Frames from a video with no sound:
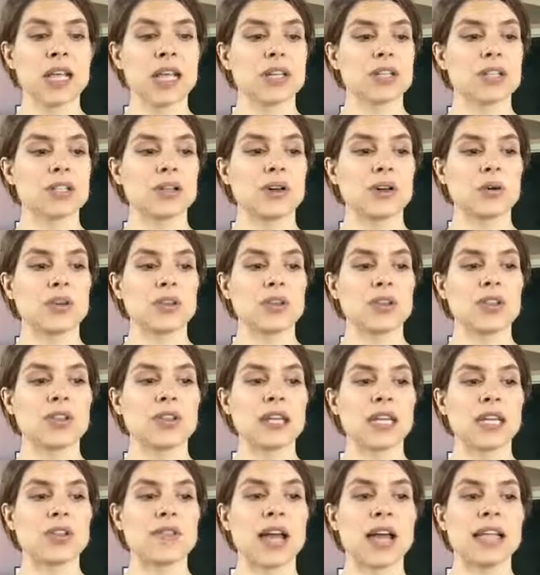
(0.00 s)
So you can
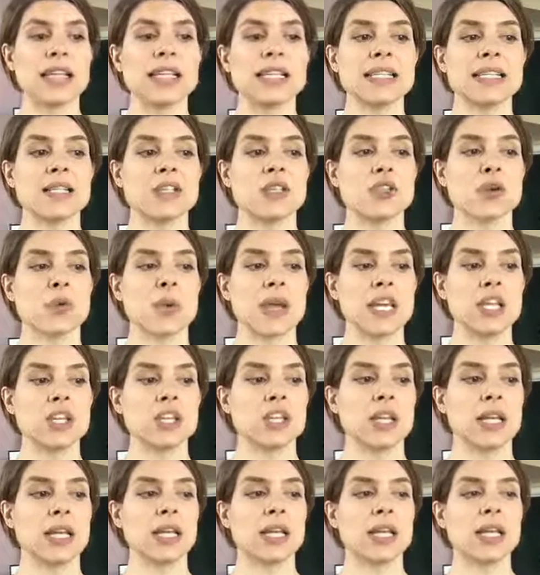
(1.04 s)
think of any
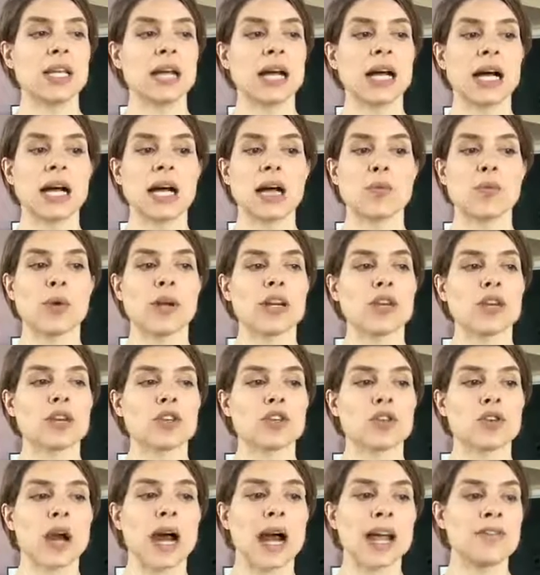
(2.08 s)
situation when you're
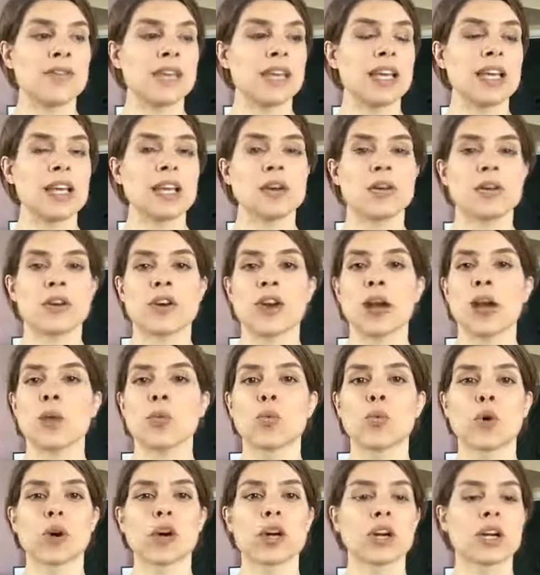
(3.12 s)
driving, you're at
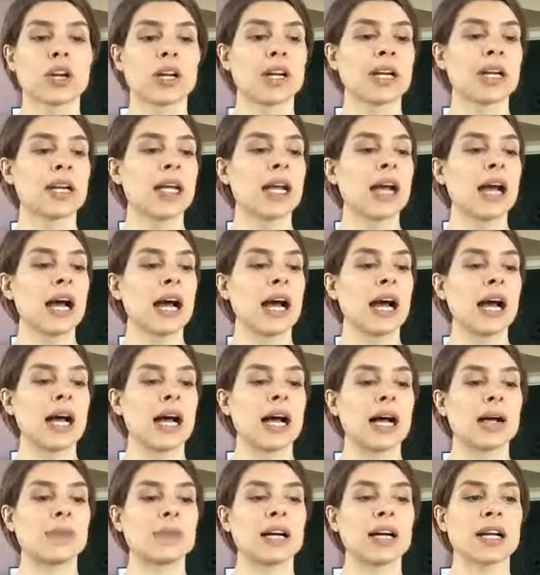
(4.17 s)
work,
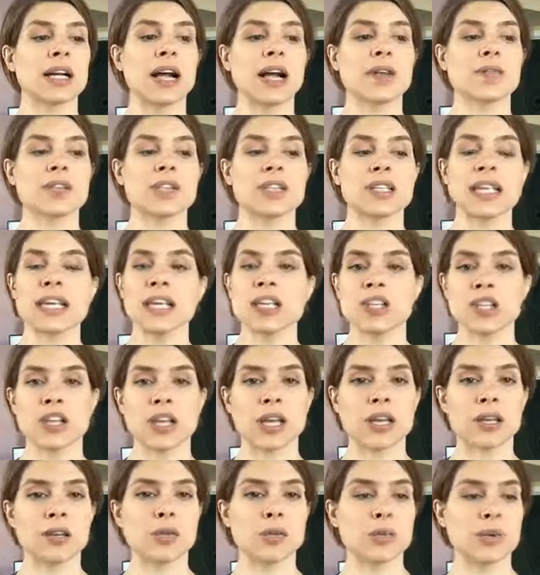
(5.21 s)
a
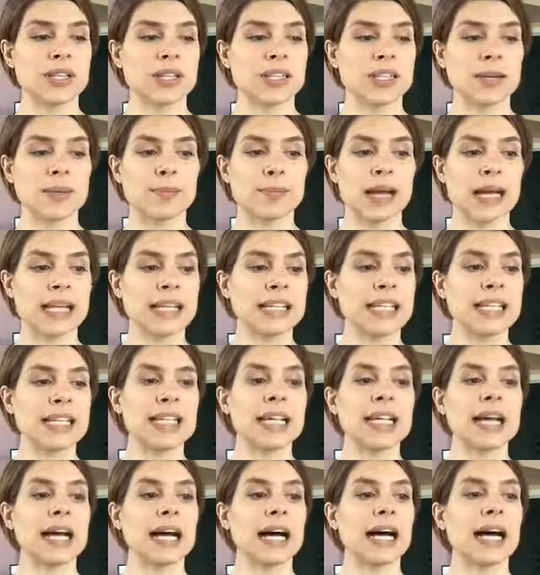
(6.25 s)
conversation with
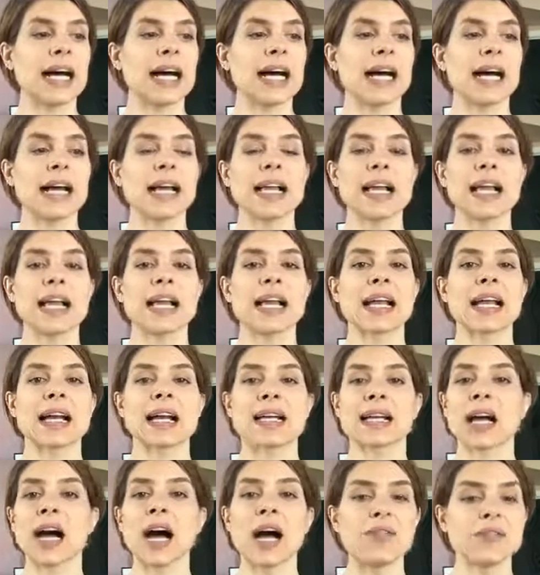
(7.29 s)
somebody, a
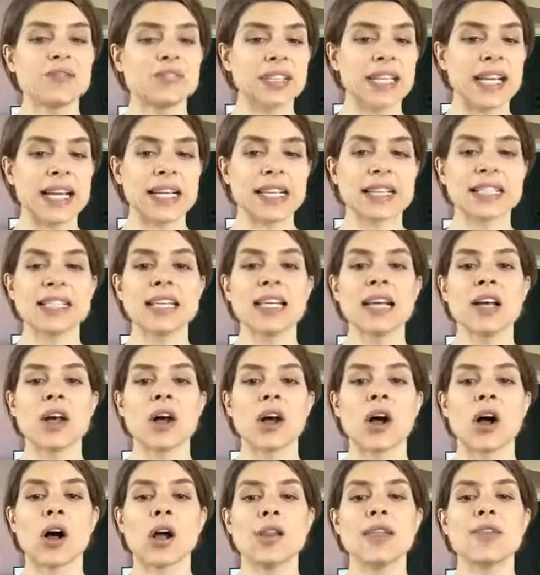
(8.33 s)
conflict.
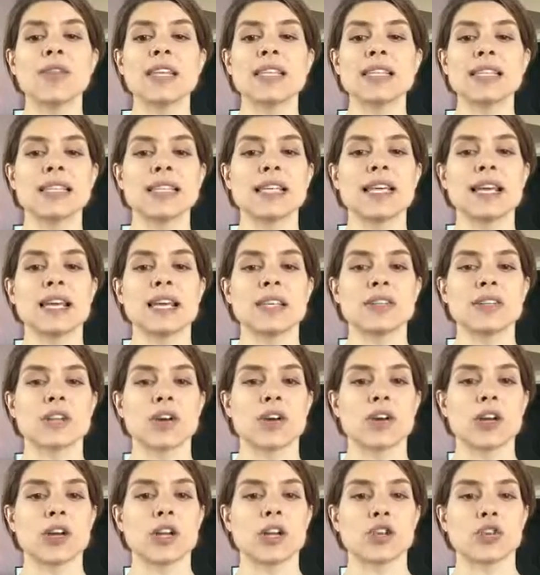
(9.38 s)
All of these things
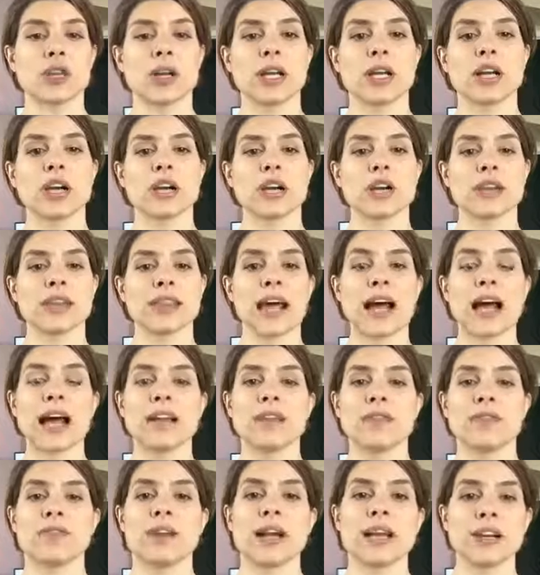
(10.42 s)
are going to trigger
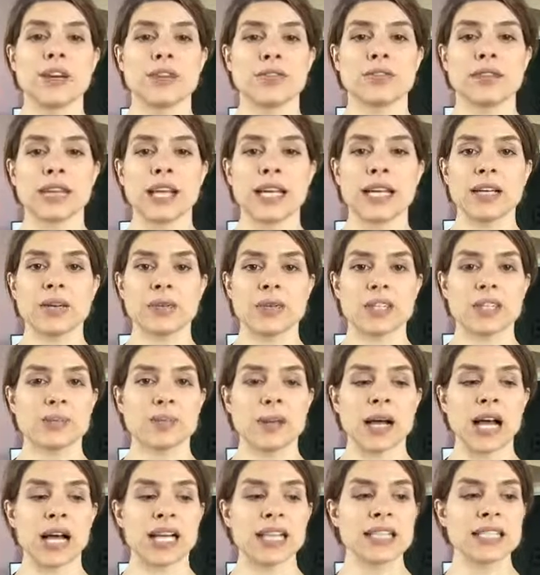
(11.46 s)
that fight or flight
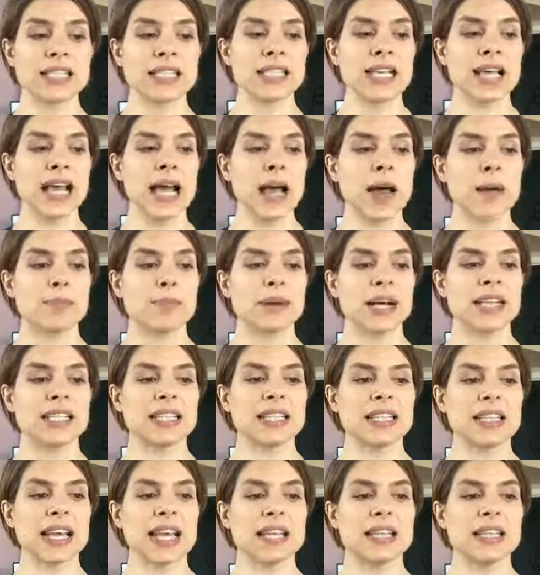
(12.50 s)
response, but
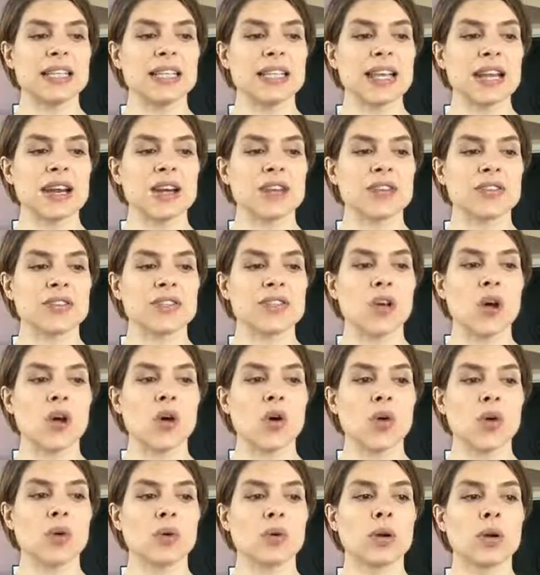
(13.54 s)
then there's
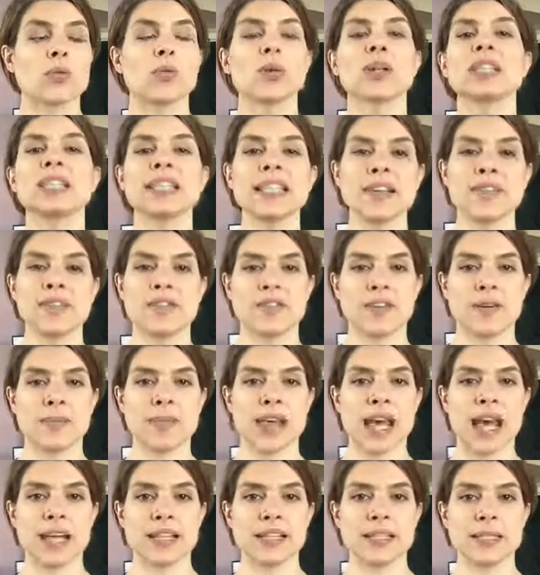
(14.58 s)
no relief from
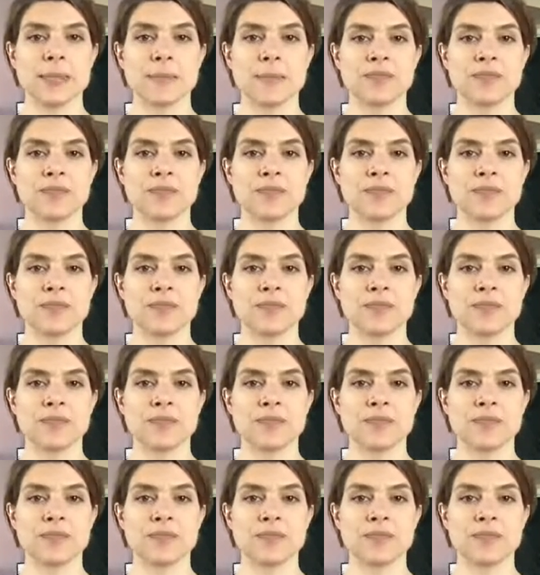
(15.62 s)
that.